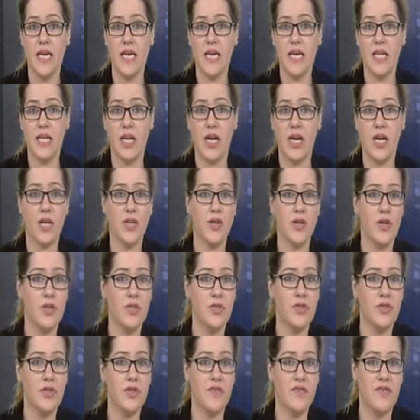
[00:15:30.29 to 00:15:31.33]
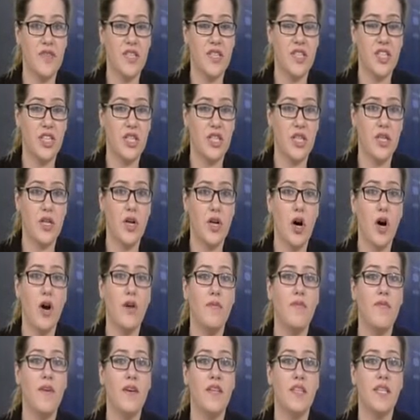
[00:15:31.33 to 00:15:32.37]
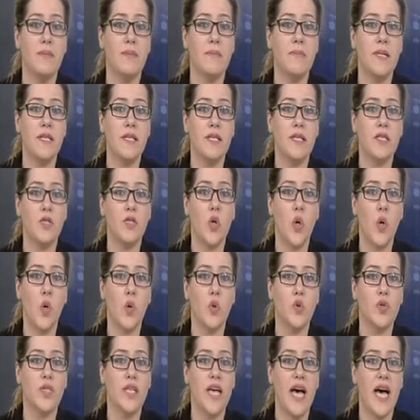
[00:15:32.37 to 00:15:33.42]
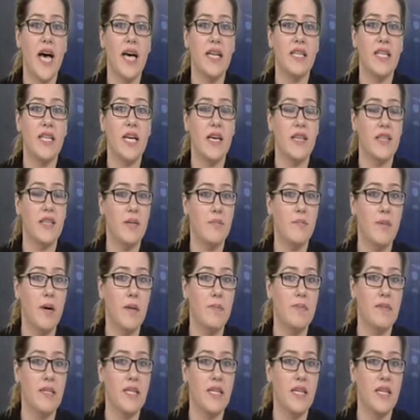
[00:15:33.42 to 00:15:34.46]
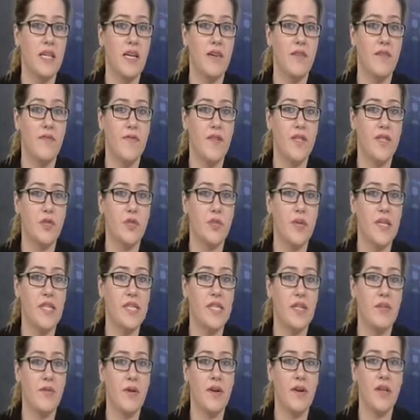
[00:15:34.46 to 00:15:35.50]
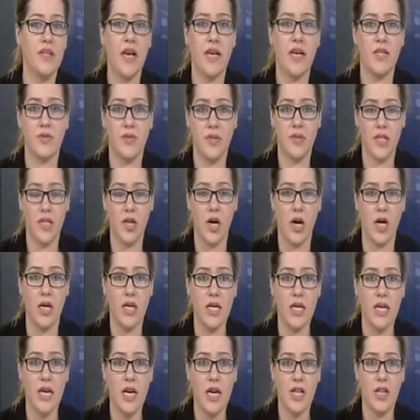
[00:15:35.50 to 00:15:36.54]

in contravention of the Penal Code and the public fundraising regulatory law.